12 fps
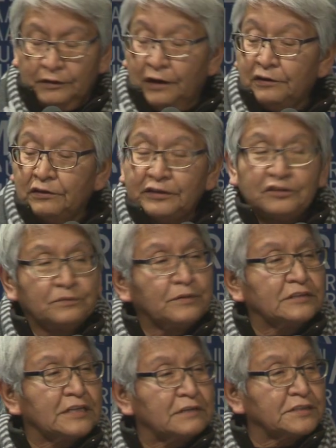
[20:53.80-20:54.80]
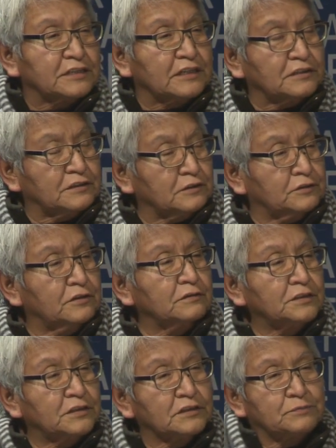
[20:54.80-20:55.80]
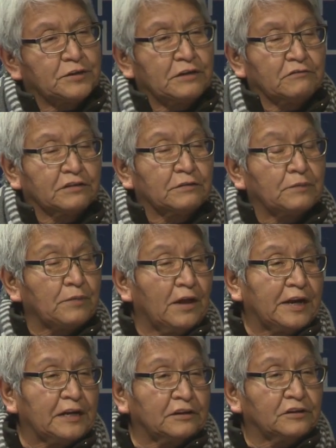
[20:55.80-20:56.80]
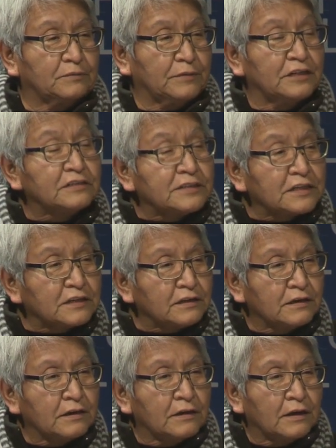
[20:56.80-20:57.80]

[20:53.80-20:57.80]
not only to museums and institutions, but they were applying it to music,